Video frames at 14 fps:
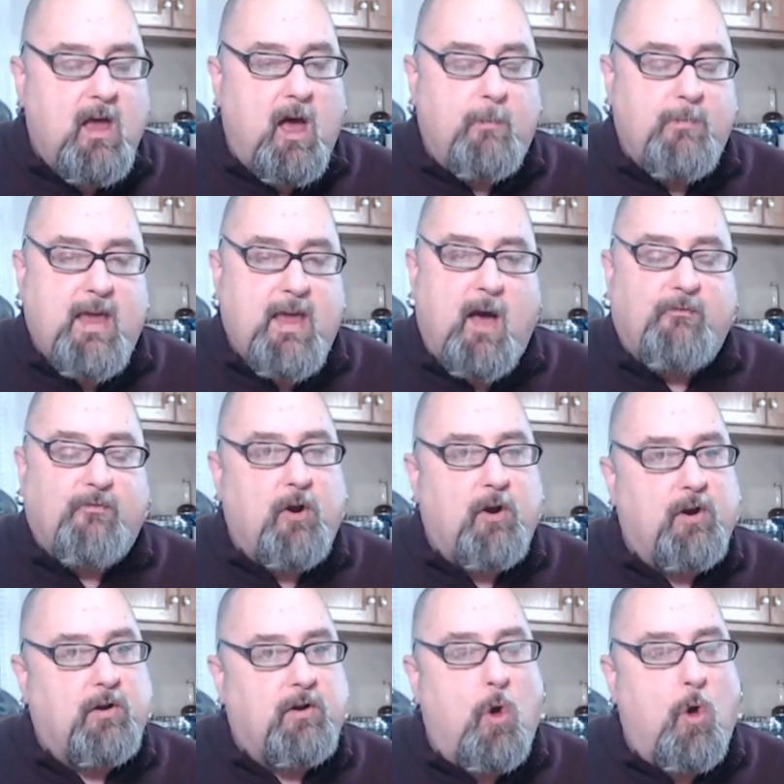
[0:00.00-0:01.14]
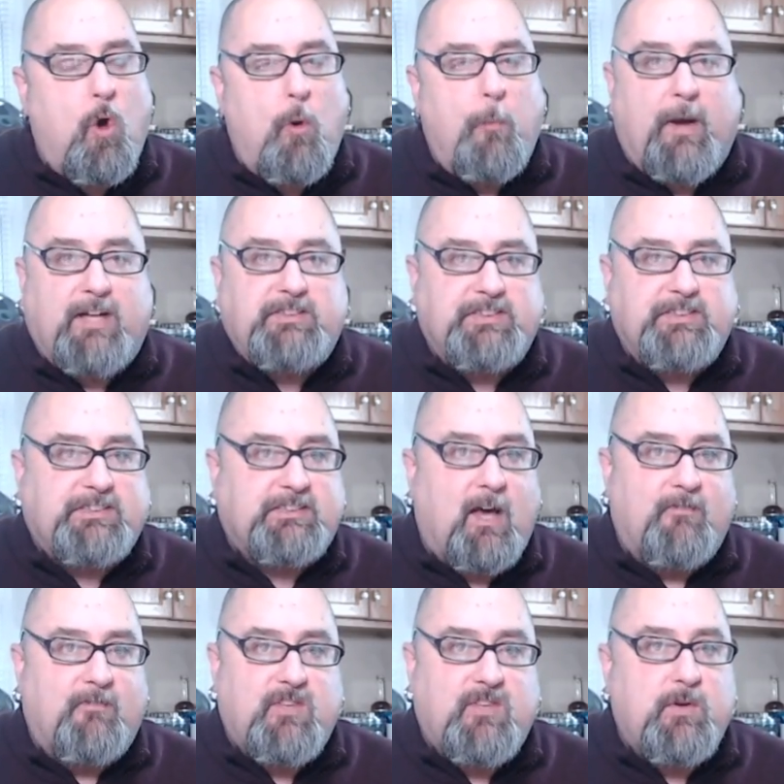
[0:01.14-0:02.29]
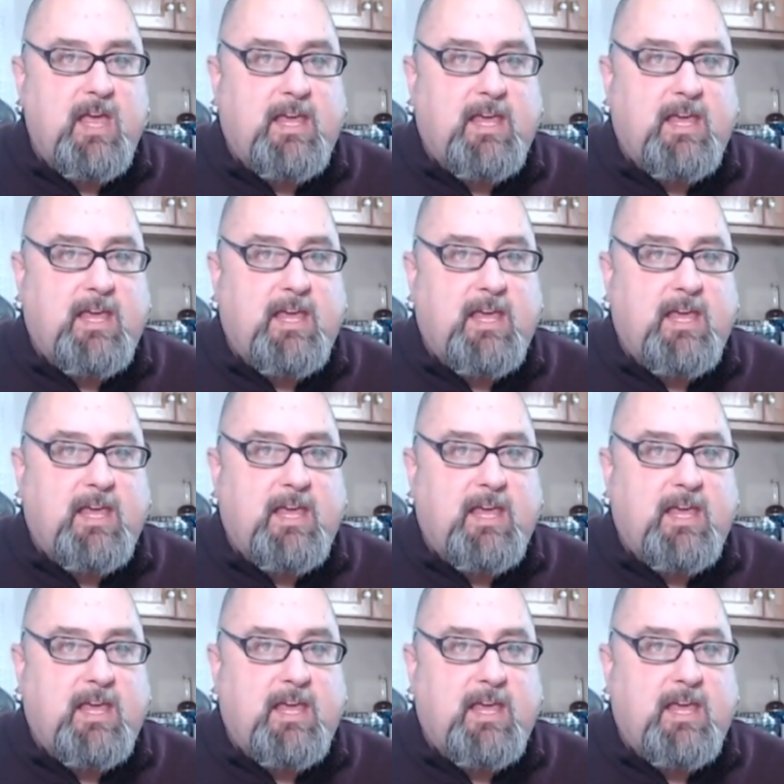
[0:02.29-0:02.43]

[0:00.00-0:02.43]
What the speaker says: They offer a whole bunch of stuff that you